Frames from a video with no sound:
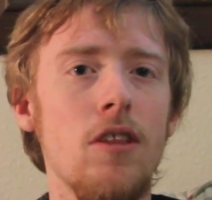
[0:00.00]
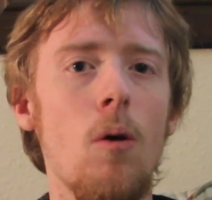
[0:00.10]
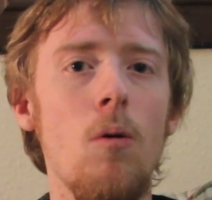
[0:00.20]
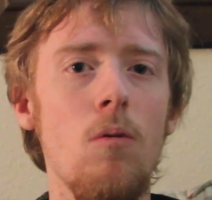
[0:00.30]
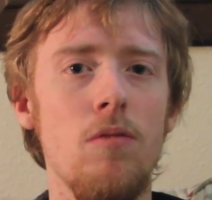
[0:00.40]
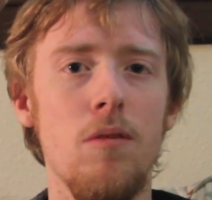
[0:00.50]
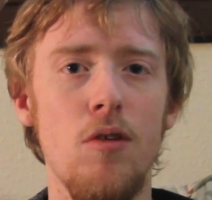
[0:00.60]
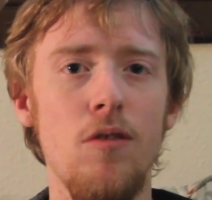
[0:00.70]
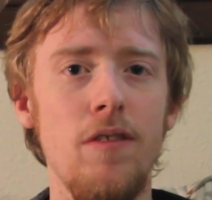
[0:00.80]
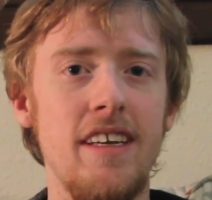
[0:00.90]
though the
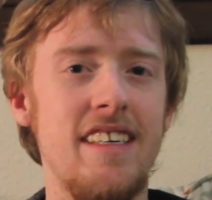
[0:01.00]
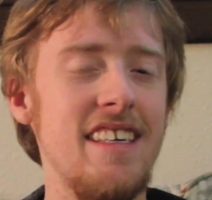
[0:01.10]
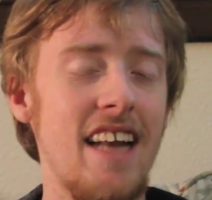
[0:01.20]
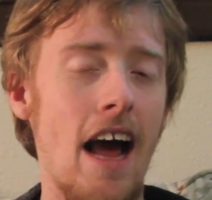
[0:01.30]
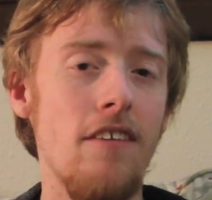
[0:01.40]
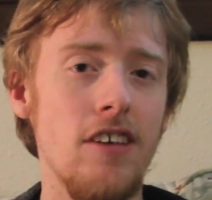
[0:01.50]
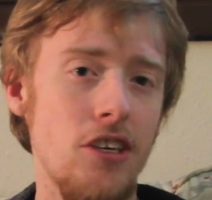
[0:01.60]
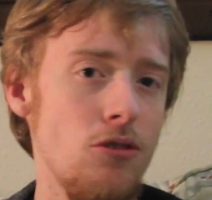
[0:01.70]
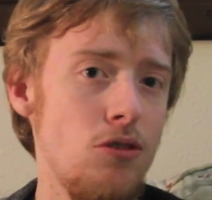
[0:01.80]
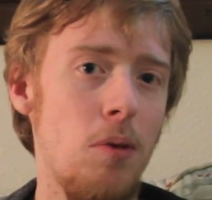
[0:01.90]
movie didn't have a
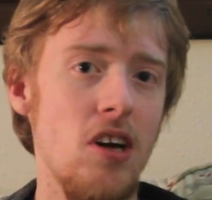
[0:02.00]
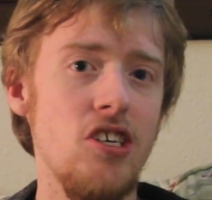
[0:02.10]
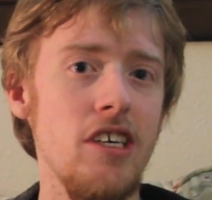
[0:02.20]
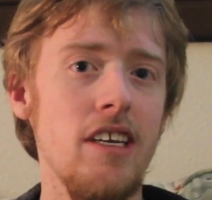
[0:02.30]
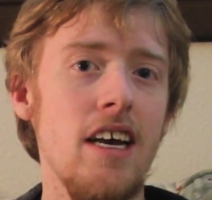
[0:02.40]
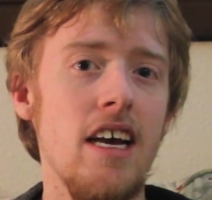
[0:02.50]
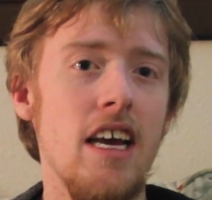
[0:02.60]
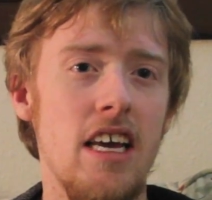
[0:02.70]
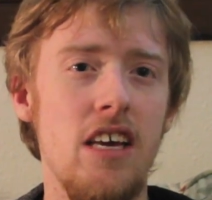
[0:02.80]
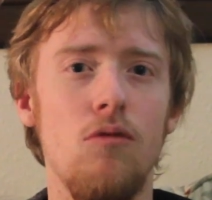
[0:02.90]
huge budget,
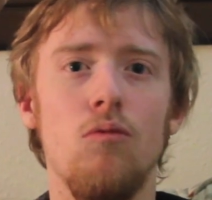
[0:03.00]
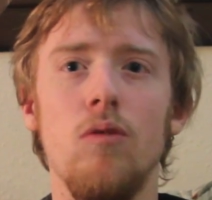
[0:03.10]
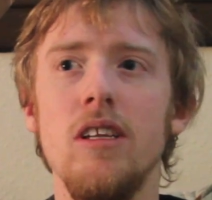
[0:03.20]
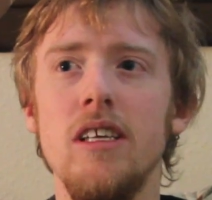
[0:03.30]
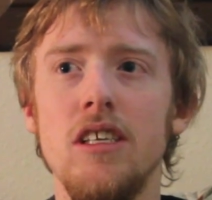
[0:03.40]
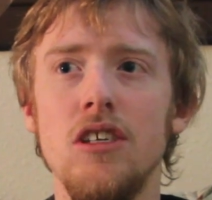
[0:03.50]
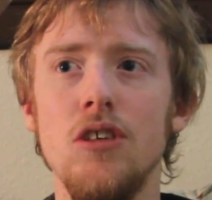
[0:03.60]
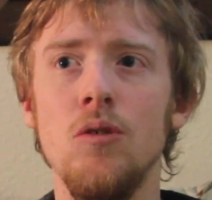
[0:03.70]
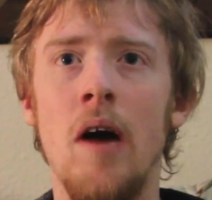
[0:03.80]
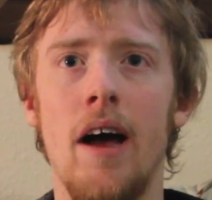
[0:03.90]
it really
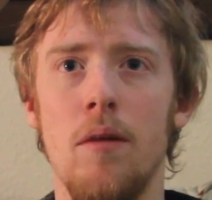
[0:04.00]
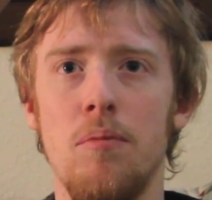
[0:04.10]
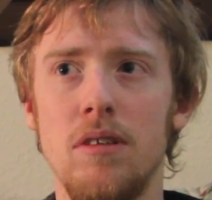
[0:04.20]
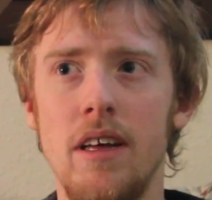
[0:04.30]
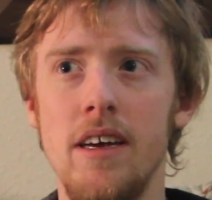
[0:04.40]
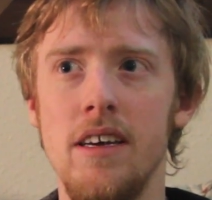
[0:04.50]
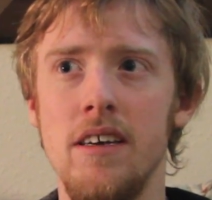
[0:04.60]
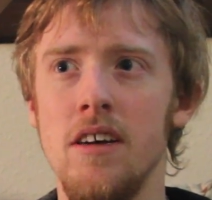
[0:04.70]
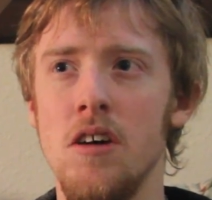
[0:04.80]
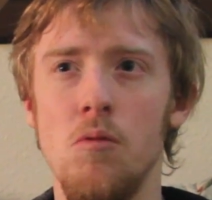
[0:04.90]
knew how to
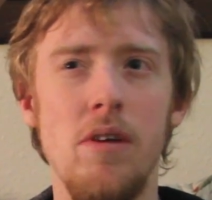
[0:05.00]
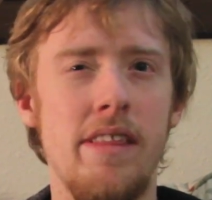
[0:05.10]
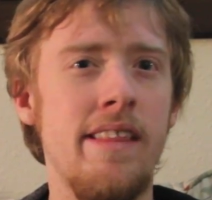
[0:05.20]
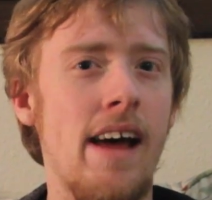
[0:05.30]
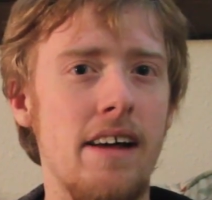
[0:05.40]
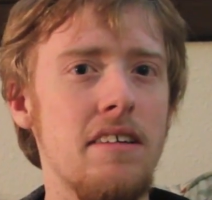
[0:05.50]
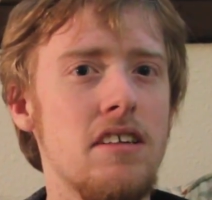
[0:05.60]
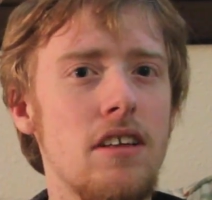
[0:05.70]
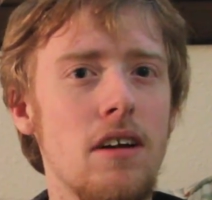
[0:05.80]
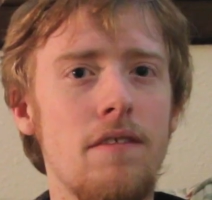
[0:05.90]
play with that
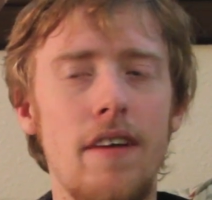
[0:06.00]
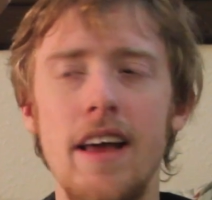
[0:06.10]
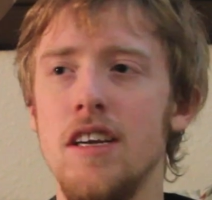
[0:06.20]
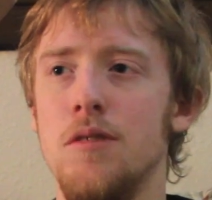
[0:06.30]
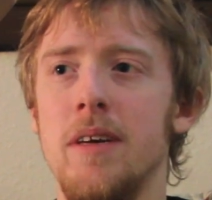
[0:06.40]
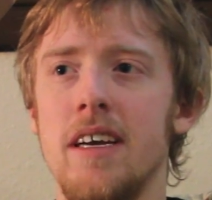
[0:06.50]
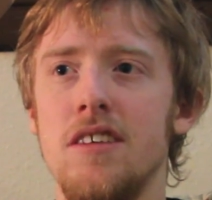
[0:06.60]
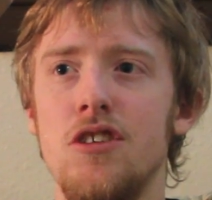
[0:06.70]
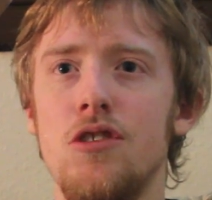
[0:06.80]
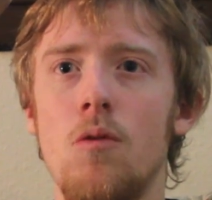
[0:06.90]
to their advantage,
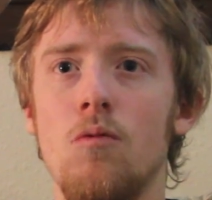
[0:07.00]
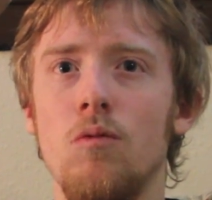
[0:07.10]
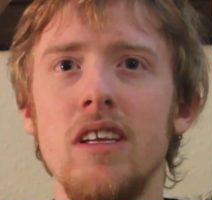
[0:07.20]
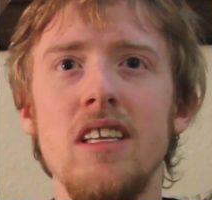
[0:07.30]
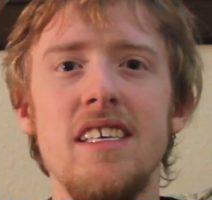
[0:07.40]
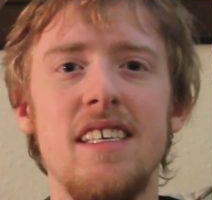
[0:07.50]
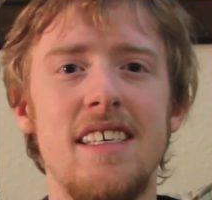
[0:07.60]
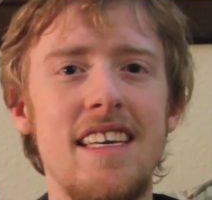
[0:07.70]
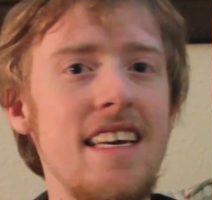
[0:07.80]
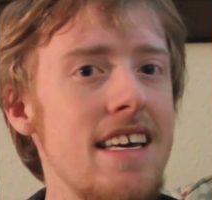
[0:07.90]
because you don't really
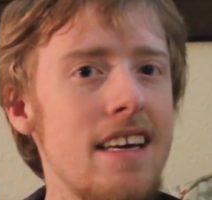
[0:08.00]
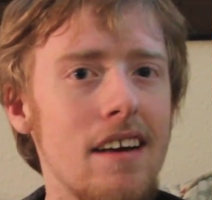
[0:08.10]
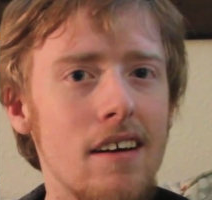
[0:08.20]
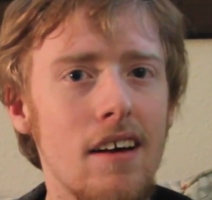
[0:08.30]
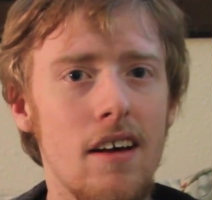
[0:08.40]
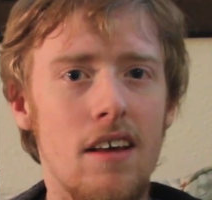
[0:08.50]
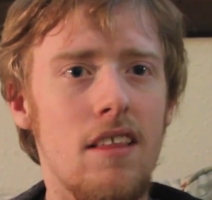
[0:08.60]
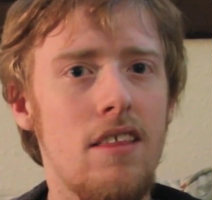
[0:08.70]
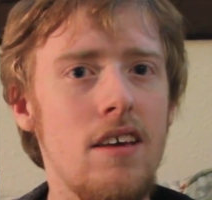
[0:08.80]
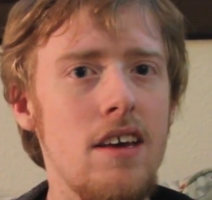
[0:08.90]
see
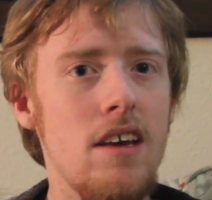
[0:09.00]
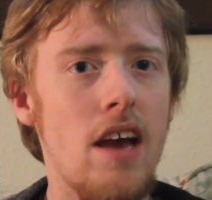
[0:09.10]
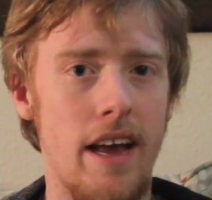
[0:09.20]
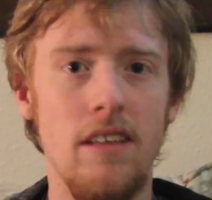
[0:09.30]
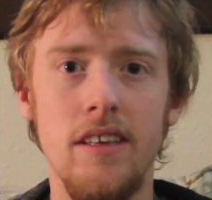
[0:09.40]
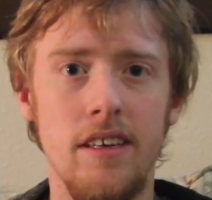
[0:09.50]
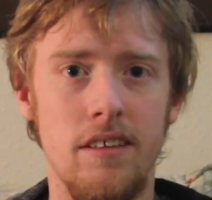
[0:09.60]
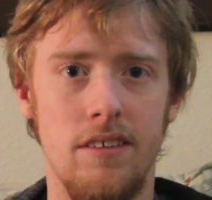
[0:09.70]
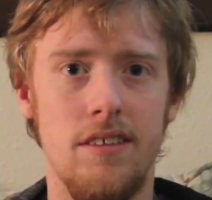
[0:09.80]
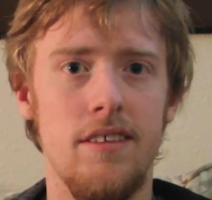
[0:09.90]
the
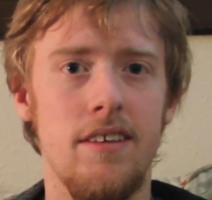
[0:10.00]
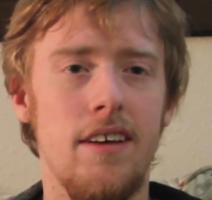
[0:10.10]
aliens